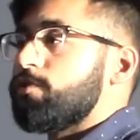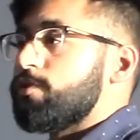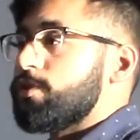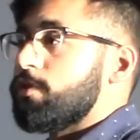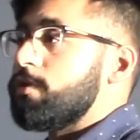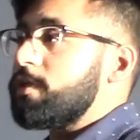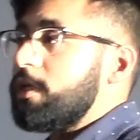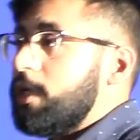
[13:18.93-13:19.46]

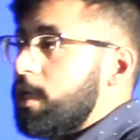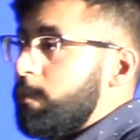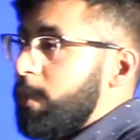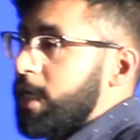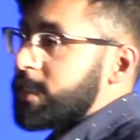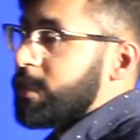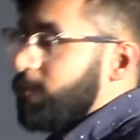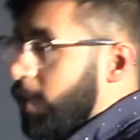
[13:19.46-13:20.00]
result,
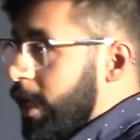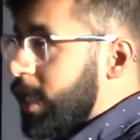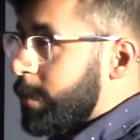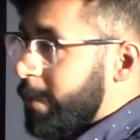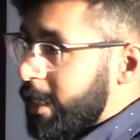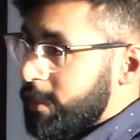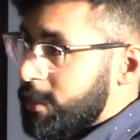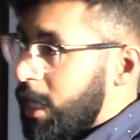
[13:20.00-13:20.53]
because I'm writing
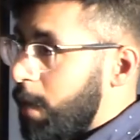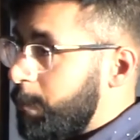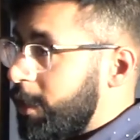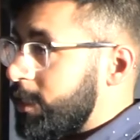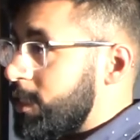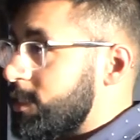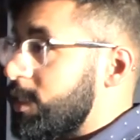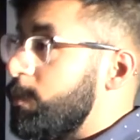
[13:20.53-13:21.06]
about a
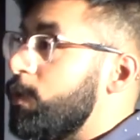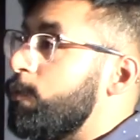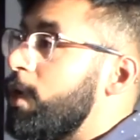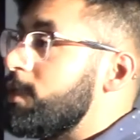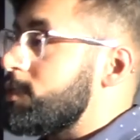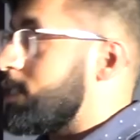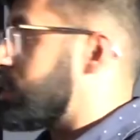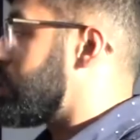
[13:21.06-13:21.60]
topic that someone
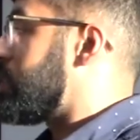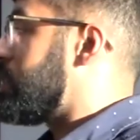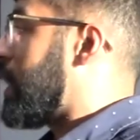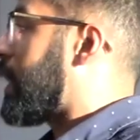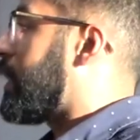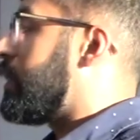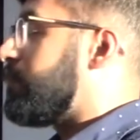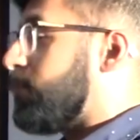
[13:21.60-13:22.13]
wants. That's the
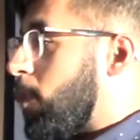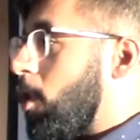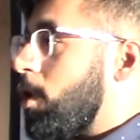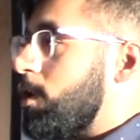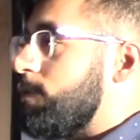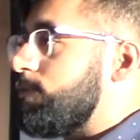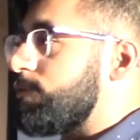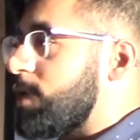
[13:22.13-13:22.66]
second
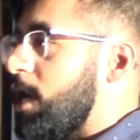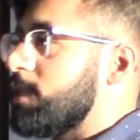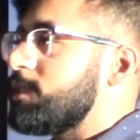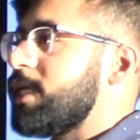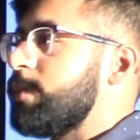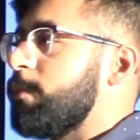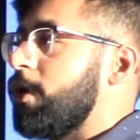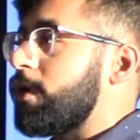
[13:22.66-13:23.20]
part of
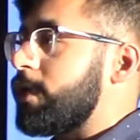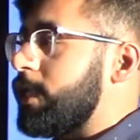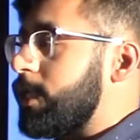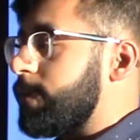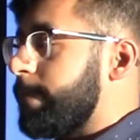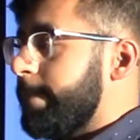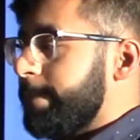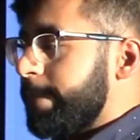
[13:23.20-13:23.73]
content marketing.
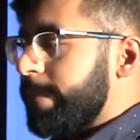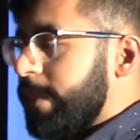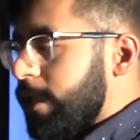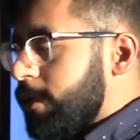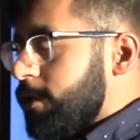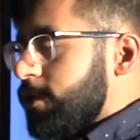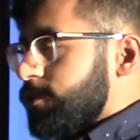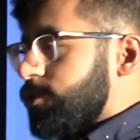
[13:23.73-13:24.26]

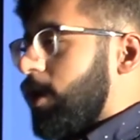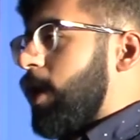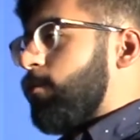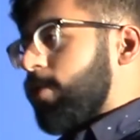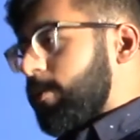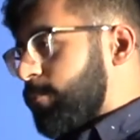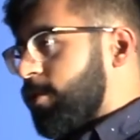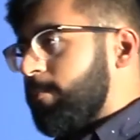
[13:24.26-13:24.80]
So I
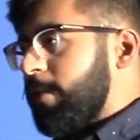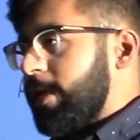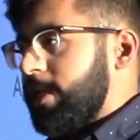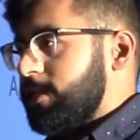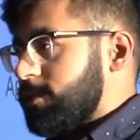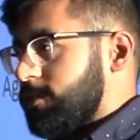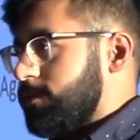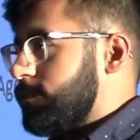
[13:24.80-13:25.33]
wouldn't put money
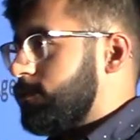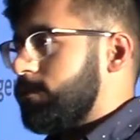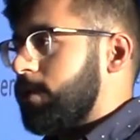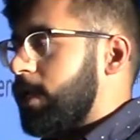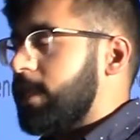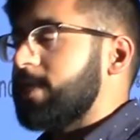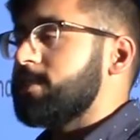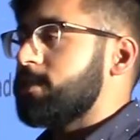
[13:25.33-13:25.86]
into,
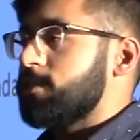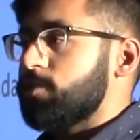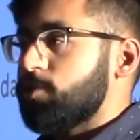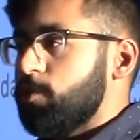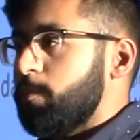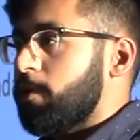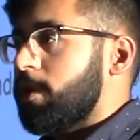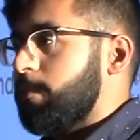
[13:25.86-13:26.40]
unless it's a
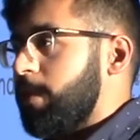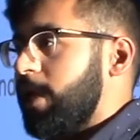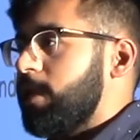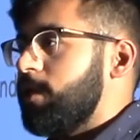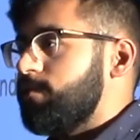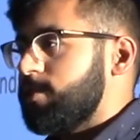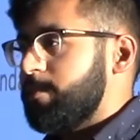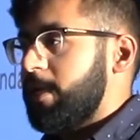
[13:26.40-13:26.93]
super
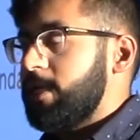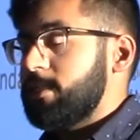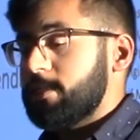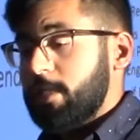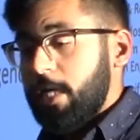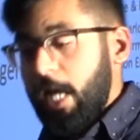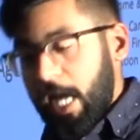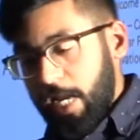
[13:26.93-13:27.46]
competitive space.
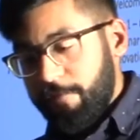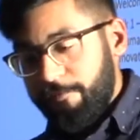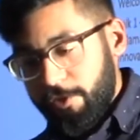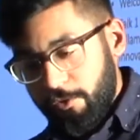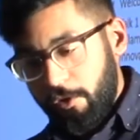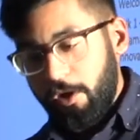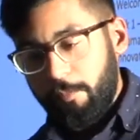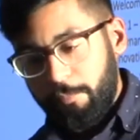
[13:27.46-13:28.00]
And if
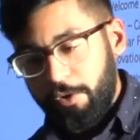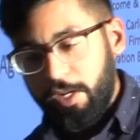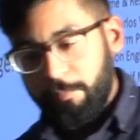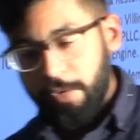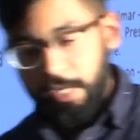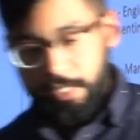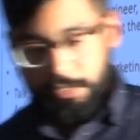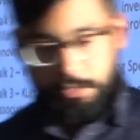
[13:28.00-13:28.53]
you are putting money into